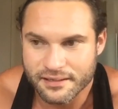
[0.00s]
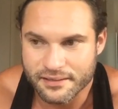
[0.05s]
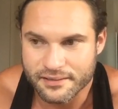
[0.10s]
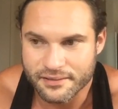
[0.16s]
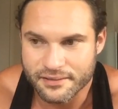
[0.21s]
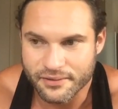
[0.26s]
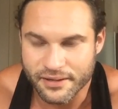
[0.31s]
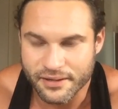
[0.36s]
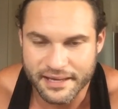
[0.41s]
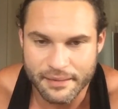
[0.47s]

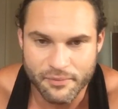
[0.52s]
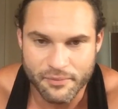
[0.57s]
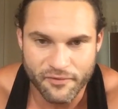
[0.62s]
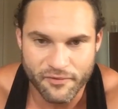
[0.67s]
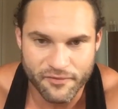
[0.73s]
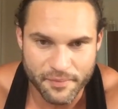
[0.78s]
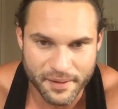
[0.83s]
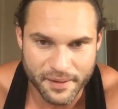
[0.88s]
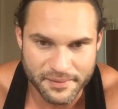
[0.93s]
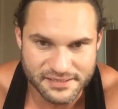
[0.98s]
you know, I came
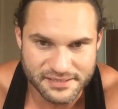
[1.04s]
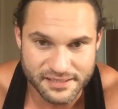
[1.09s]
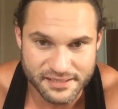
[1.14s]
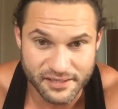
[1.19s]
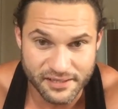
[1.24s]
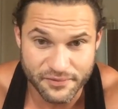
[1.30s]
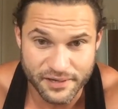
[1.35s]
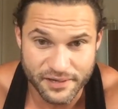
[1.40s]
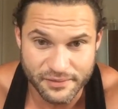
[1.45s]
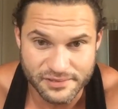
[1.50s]
over by
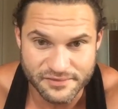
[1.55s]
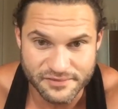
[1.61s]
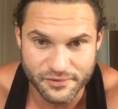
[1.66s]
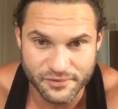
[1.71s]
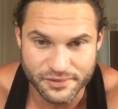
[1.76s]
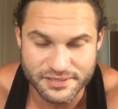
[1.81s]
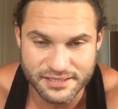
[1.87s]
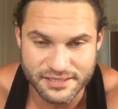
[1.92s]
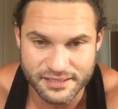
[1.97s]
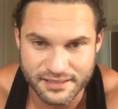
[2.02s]
myself when I was
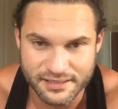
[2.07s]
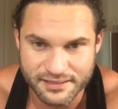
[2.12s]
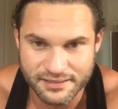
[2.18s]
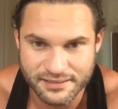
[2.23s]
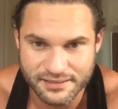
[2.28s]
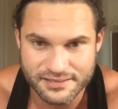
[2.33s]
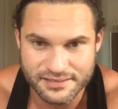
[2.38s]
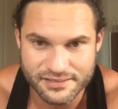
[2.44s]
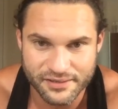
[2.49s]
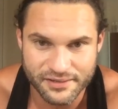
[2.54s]
14,
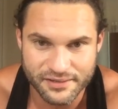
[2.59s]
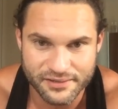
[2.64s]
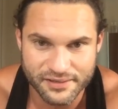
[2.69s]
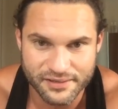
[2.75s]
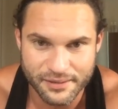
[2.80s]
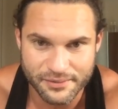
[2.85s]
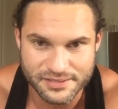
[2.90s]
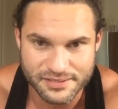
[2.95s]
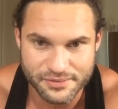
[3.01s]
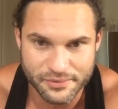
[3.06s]
so
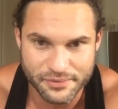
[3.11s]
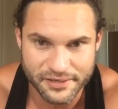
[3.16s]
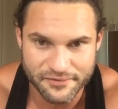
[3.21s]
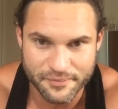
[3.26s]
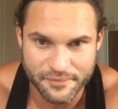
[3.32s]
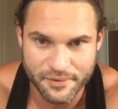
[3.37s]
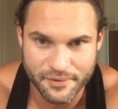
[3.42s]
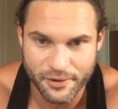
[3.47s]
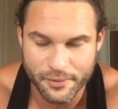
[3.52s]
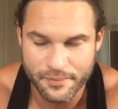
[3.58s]
I was away
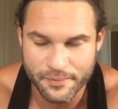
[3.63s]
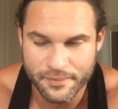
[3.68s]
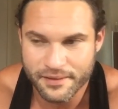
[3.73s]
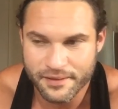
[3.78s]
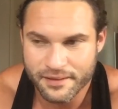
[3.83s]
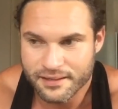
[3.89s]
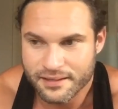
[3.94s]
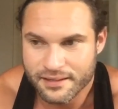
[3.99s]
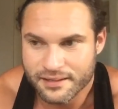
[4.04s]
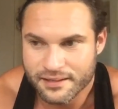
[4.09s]
from home.
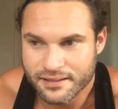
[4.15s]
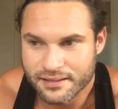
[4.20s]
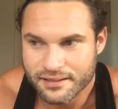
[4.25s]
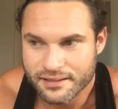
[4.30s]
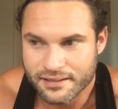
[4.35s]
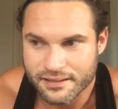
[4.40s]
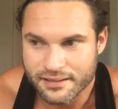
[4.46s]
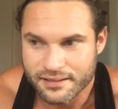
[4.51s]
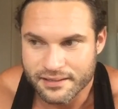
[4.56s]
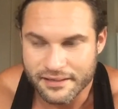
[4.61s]

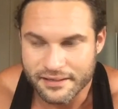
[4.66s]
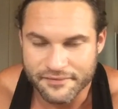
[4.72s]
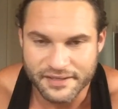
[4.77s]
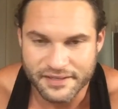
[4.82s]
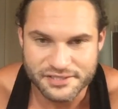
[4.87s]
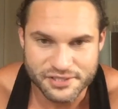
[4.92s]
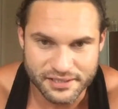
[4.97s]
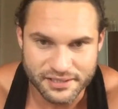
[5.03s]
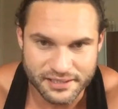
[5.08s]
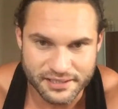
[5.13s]

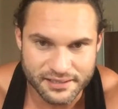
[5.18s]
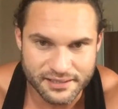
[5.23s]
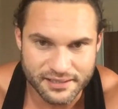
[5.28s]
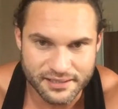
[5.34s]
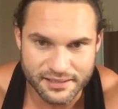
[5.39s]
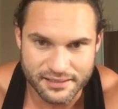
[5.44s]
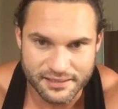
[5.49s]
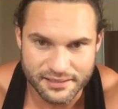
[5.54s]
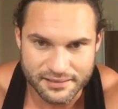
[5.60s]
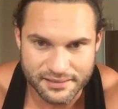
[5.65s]
Eventually
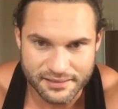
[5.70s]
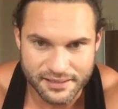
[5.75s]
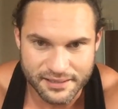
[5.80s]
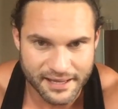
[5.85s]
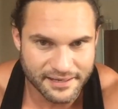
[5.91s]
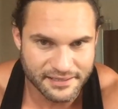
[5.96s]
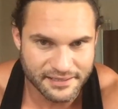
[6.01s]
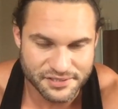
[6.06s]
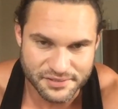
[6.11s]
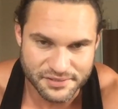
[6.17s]
had
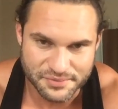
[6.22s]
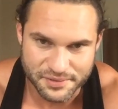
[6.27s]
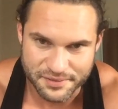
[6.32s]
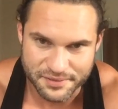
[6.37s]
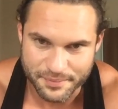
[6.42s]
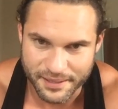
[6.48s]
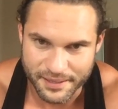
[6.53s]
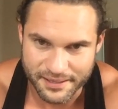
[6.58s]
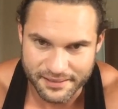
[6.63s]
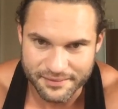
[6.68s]
issues with
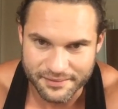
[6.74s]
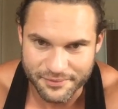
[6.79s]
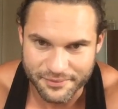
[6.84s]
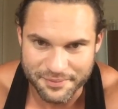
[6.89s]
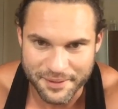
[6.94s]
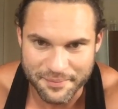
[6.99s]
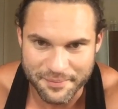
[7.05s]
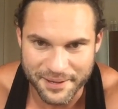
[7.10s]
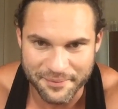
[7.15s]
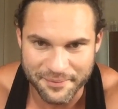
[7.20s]
my
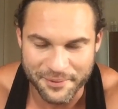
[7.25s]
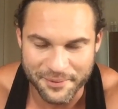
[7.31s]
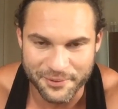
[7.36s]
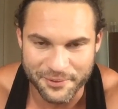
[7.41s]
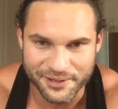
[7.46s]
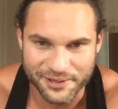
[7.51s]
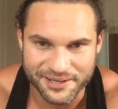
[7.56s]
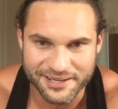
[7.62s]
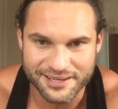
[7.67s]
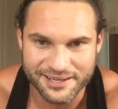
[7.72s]

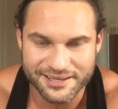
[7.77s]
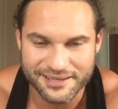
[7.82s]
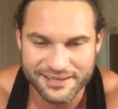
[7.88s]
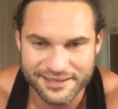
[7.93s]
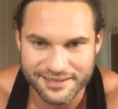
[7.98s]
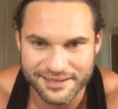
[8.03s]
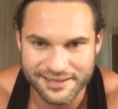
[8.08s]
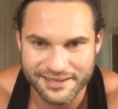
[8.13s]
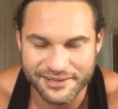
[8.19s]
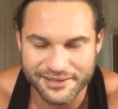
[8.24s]
paperwork.
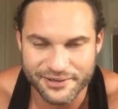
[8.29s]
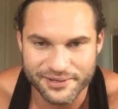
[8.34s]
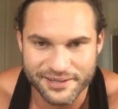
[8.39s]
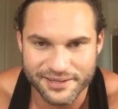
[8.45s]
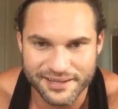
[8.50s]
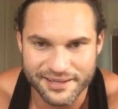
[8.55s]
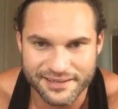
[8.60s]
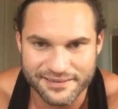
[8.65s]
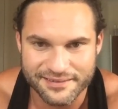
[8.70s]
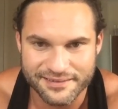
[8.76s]
I couldn't
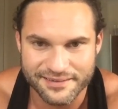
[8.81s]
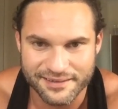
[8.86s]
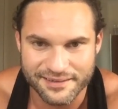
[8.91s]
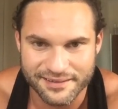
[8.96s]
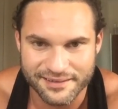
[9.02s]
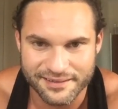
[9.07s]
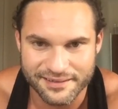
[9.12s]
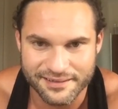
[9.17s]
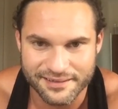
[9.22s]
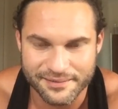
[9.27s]
get
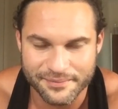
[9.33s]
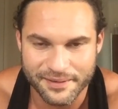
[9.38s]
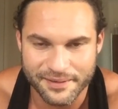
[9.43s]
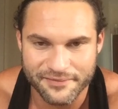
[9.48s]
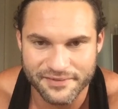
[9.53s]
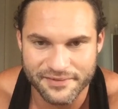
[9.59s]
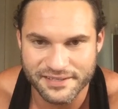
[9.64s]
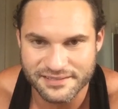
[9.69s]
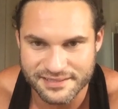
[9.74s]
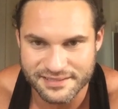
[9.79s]
my
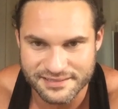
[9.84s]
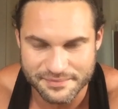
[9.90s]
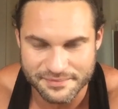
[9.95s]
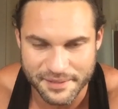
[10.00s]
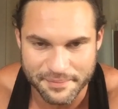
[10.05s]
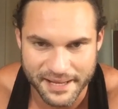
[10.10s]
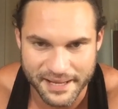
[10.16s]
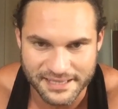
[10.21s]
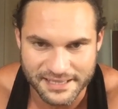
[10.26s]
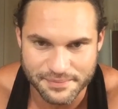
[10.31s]
visas and my
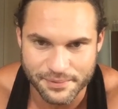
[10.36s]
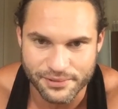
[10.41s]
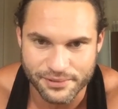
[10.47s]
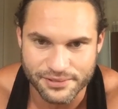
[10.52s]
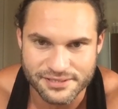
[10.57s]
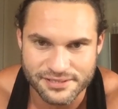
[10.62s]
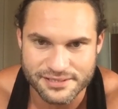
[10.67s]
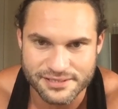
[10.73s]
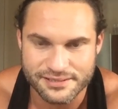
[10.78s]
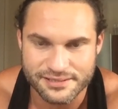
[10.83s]

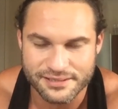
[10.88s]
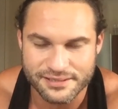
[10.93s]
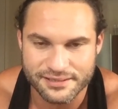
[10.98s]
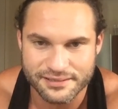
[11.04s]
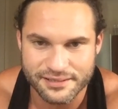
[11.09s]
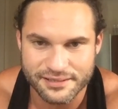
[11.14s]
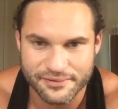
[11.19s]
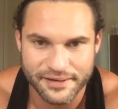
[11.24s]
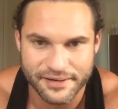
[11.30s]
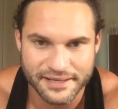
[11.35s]
passports
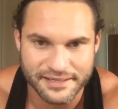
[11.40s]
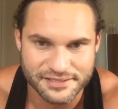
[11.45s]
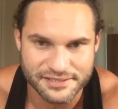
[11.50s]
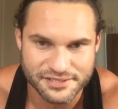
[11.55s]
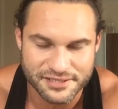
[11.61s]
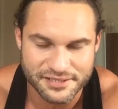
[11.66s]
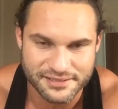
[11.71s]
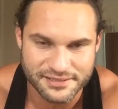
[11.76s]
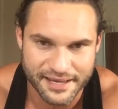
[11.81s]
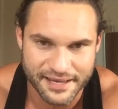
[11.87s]

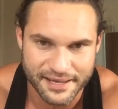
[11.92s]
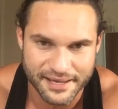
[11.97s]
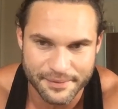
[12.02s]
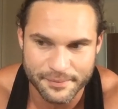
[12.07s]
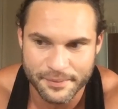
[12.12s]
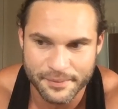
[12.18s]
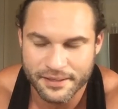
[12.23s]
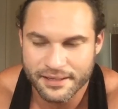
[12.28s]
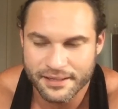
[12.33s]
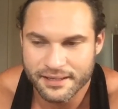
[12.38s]
arranged in time,